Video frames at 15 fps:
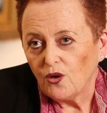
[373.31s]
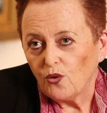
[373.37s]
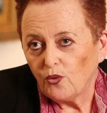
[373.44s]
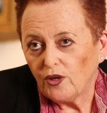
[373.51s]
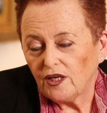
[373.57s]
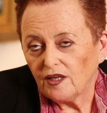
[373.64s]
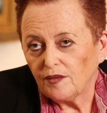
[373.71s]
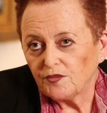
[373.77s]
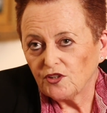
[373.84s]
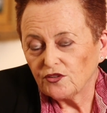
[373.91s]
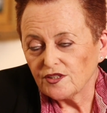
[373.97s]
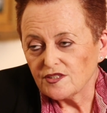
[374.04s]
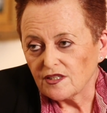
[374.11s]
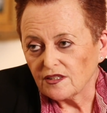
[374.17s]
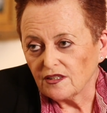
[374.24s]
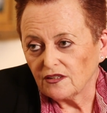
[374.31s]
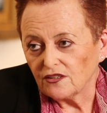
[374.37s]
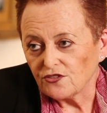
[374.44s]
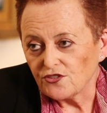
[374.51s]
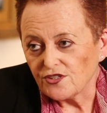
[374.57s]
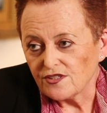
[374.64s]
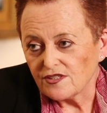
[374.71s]
Well, I'm not a
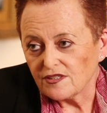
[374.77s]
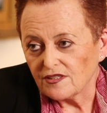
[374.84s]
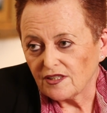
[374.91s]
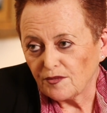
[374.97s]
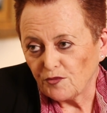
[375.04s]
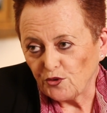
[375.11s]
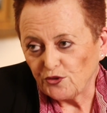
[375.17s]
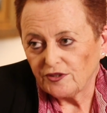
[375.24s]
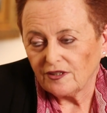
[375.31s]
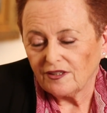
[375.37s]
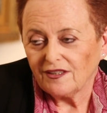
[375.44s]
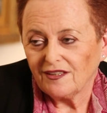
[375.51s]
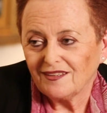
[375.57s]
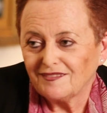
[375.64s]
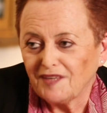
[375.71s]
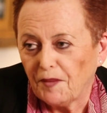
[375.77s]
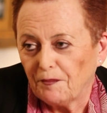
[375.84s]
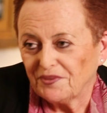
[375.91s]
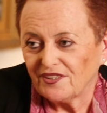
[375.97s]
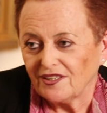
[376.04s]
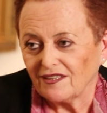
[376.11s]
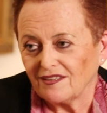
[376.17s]
psychologist, and I'm not
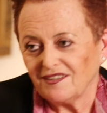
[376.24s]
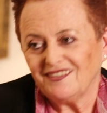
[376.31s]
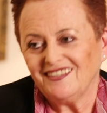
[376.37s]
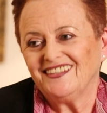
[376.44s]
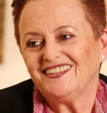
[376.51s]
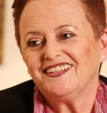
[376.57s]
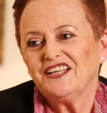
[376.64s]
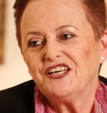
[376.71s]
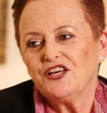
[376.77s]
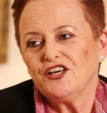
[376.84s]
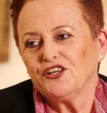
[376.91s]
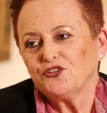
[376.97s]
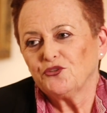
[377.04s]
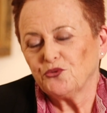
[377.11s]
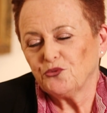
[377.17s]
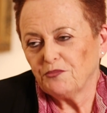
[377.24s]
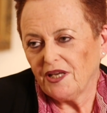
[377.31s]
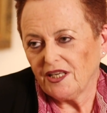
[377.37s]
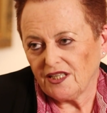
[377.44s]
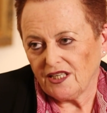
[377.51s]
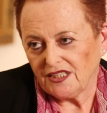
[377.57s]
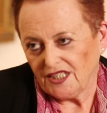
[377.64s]
attempting to
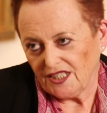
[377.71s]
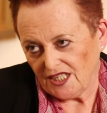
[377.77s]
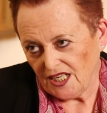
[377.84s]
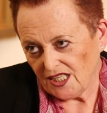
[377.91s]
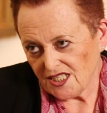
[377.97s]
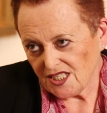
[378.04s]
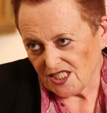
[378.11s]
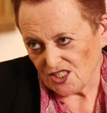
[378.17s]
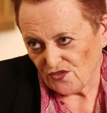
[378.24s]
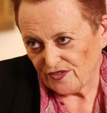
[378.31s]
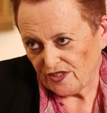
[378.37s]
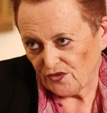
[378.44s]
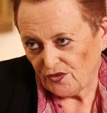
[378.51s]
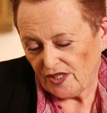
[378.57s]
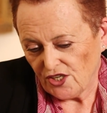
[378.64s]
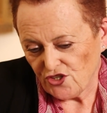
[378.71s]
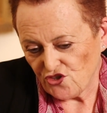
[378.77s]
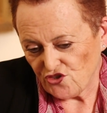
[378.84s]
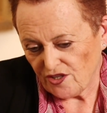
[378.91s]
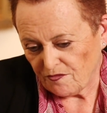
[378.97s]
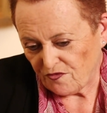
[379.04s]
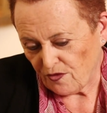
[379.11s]
make any analysis of the
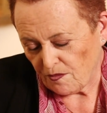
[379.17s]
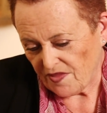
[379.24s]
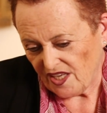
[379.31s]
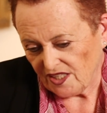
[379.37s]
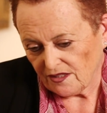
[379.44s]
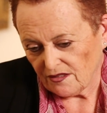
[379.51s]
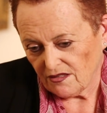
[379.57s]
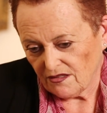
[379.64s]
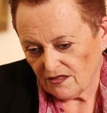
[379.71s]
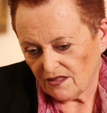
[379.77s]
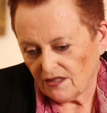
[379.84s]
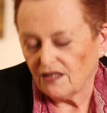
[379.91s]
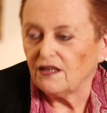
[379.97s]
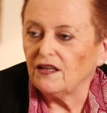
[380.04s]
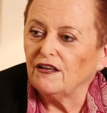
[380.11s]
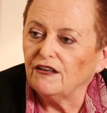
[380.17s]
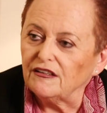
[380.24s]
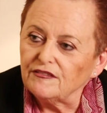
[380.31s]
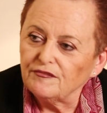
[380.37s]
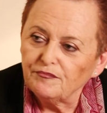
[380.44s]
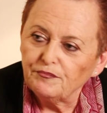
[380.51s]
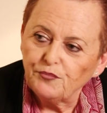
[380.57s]
relationship from that
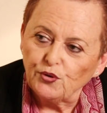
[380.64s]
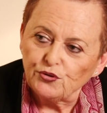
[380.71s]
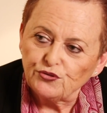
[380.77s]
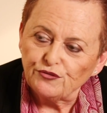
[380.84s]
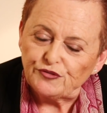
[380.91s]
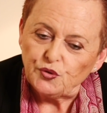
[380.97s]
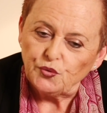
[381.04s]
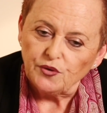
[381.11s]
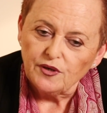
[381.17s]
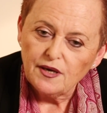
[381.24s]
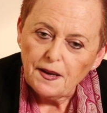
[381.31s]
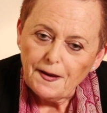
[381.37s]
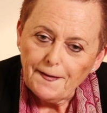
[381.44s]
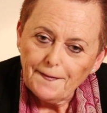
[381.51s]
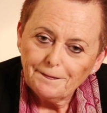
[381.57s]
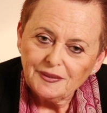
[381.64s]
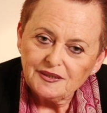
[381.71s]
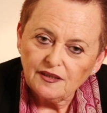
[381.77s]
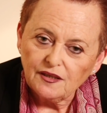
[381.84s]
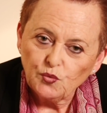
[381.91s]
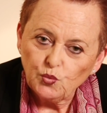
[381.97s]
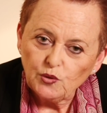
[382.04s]
point of view.
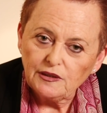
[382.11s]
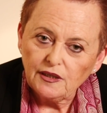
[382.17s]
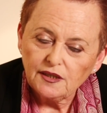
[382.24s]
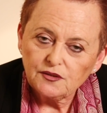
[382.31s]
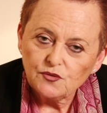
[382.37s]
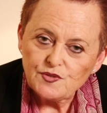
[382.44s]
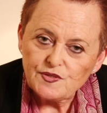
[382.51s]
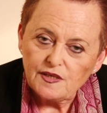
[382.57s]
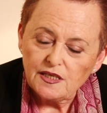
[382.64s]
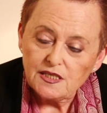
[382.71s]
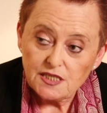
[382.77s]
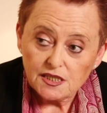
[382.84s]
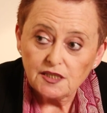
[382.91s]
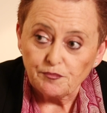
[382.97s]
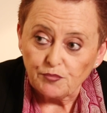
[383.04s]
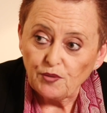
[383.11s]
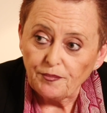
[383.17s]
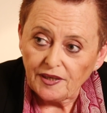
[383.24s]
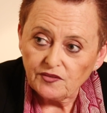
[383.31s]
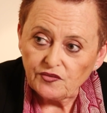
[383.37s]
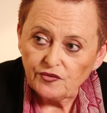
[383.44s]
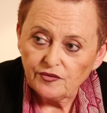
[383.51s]
But I would like to say, as a
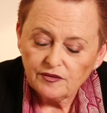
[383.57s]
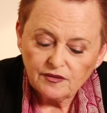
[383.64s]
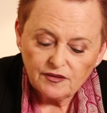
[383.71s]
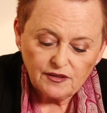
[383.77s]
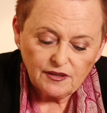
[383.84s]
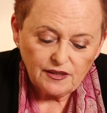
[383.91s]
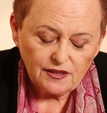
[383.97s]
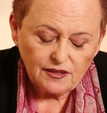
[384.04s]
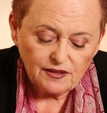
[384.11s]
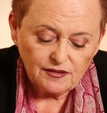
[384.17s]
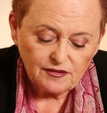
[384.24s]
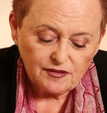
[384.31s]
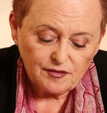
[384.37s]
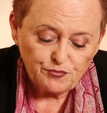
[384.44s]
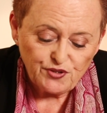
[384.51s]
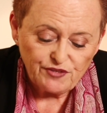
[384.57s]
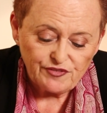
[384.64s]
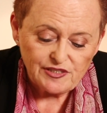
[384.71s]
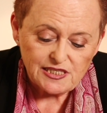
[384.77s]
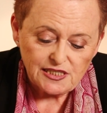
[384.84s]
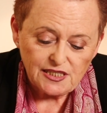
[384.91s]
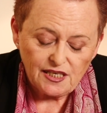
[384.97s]
diplomat, and
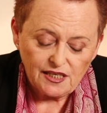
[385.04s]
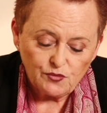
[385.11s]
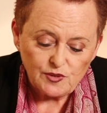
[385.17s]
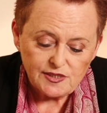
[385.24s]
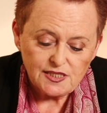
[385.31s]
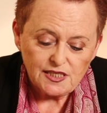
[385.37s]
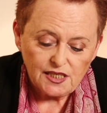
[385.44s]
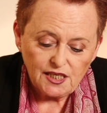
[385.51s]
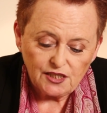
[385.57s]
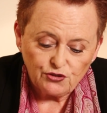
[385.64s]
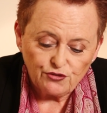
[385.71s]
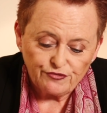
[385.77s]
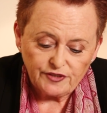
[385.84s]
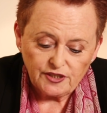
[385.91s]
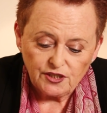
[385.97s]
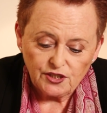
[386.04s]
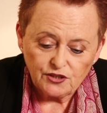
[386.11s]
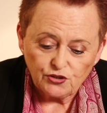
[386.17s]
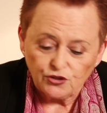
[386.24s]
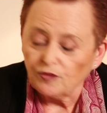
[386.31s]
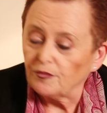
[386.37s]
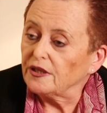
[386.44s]
previously I was the head of the
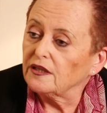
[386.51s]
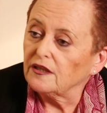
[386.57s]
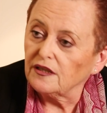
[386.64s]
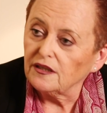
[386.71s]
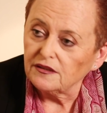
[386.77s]
economic